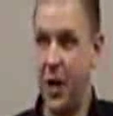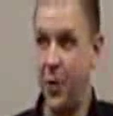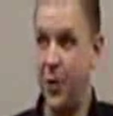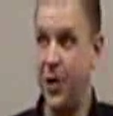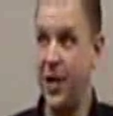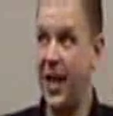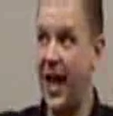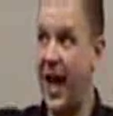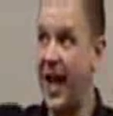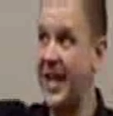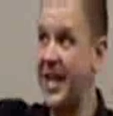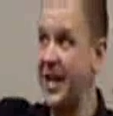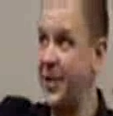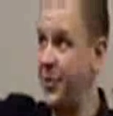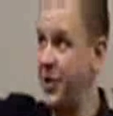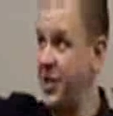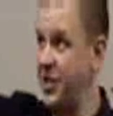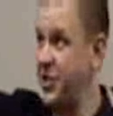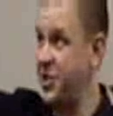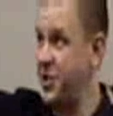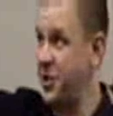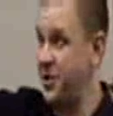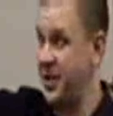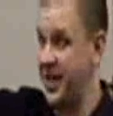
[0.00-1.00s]
We like it
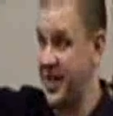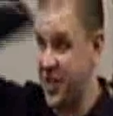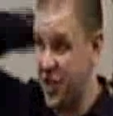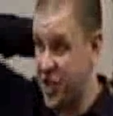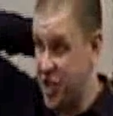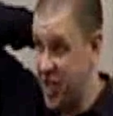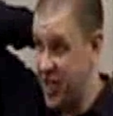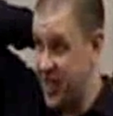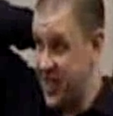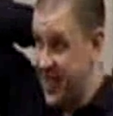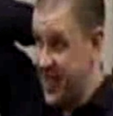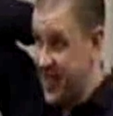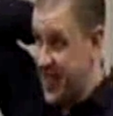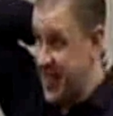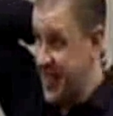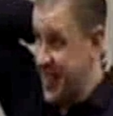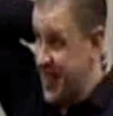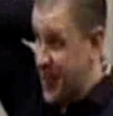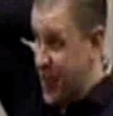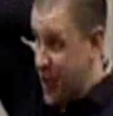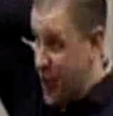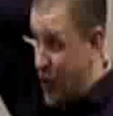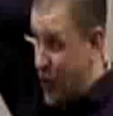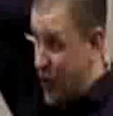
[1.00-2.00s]
when you do this, Jesus, and
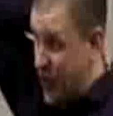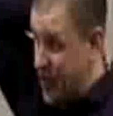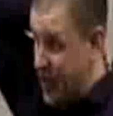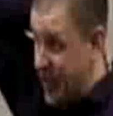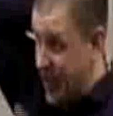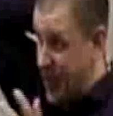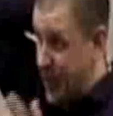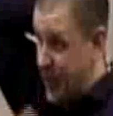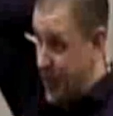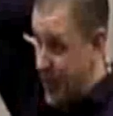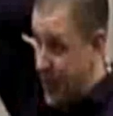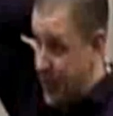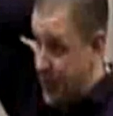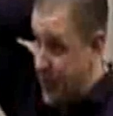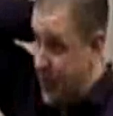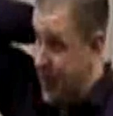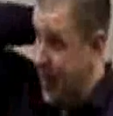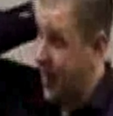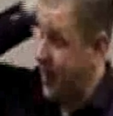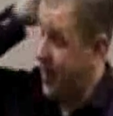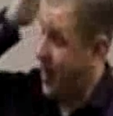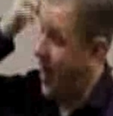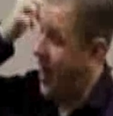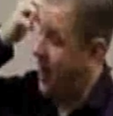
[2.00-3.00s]
it's cool when you heal people,
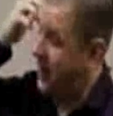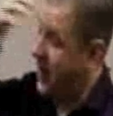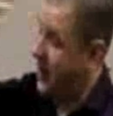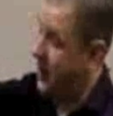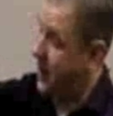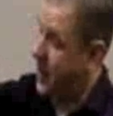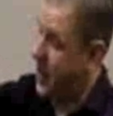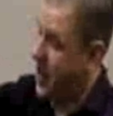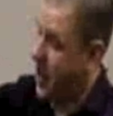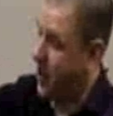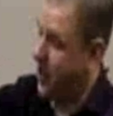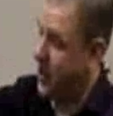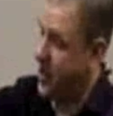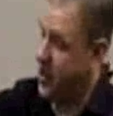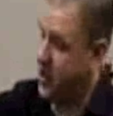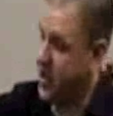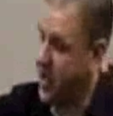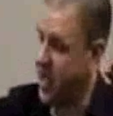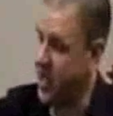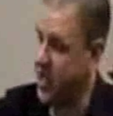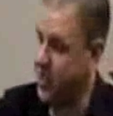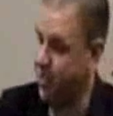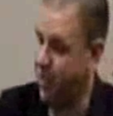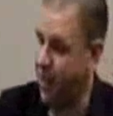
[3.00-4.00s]
and I love it when you know when you
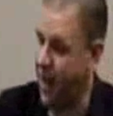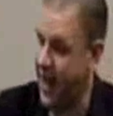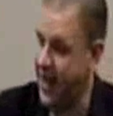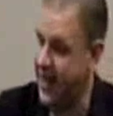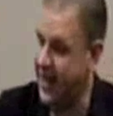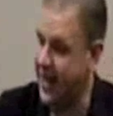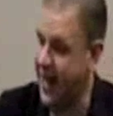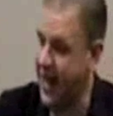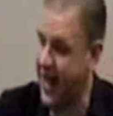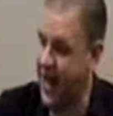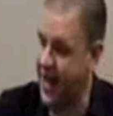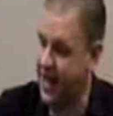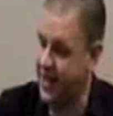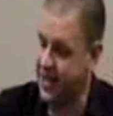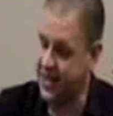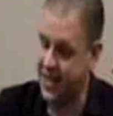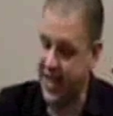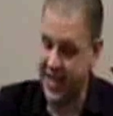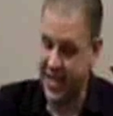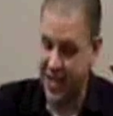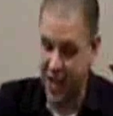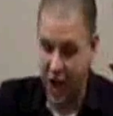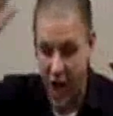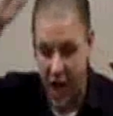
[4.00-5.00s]
touch blinded eyes,
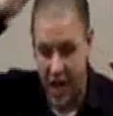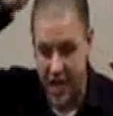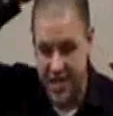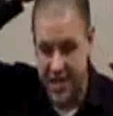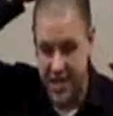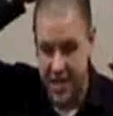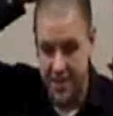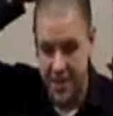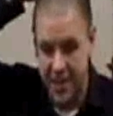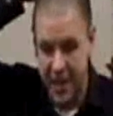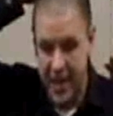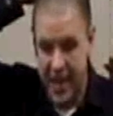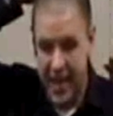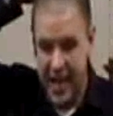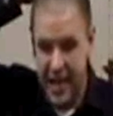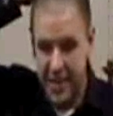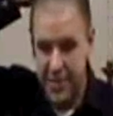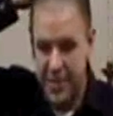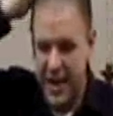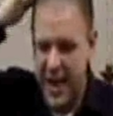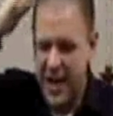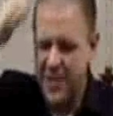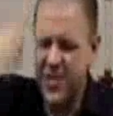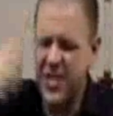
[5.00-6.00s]
and that's awesome
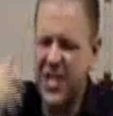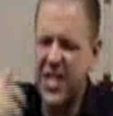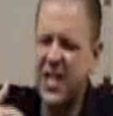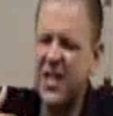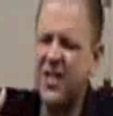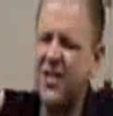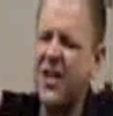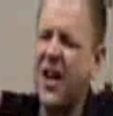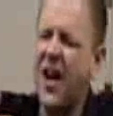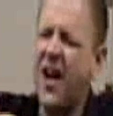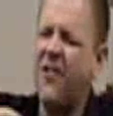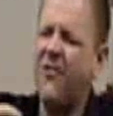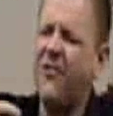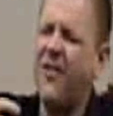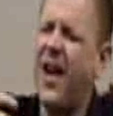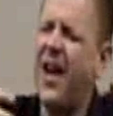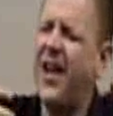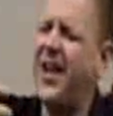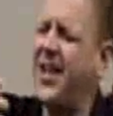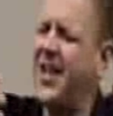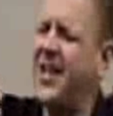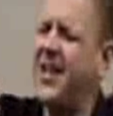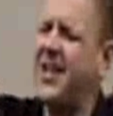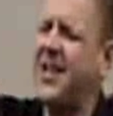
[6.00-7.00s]
but I'm still not
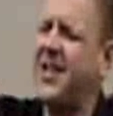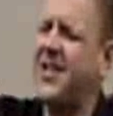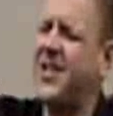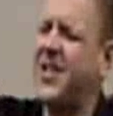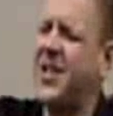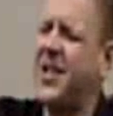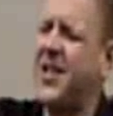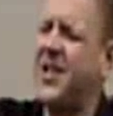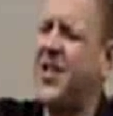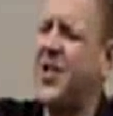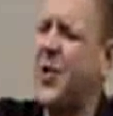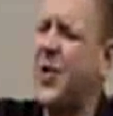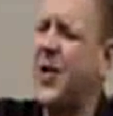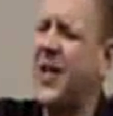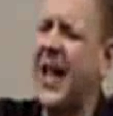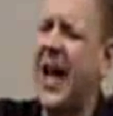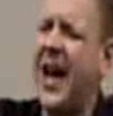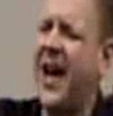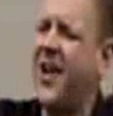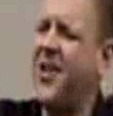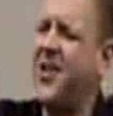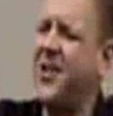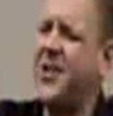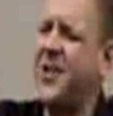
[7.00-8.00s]
ready to, to, to
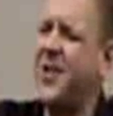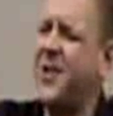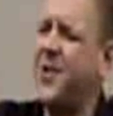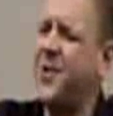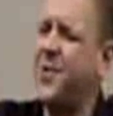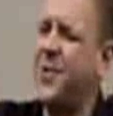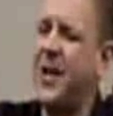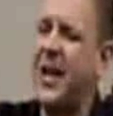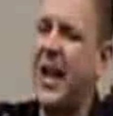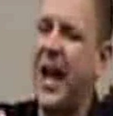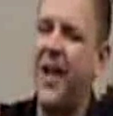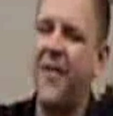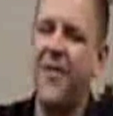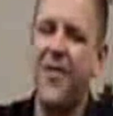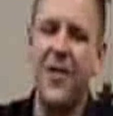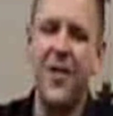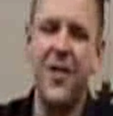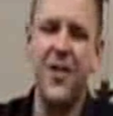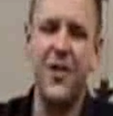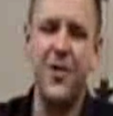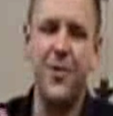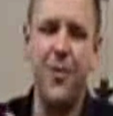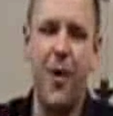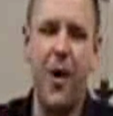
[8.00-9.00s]
allow you to do
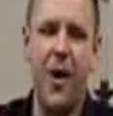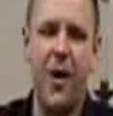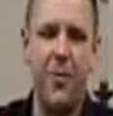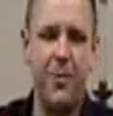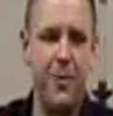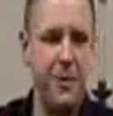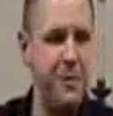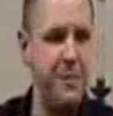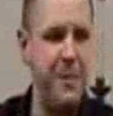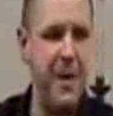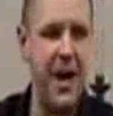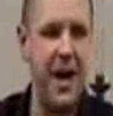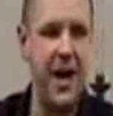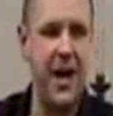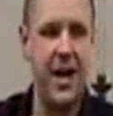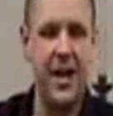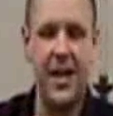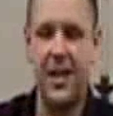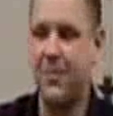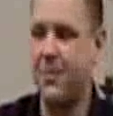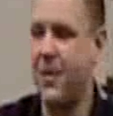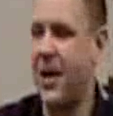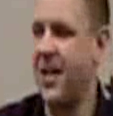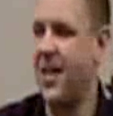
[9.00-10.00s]
whatever you want with
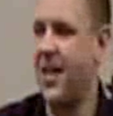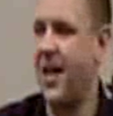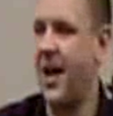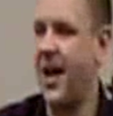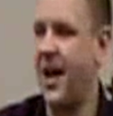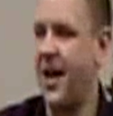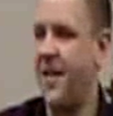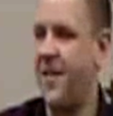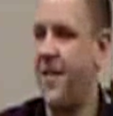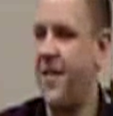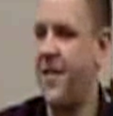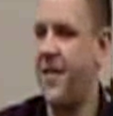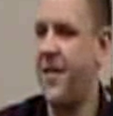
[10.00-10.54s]
my, my life.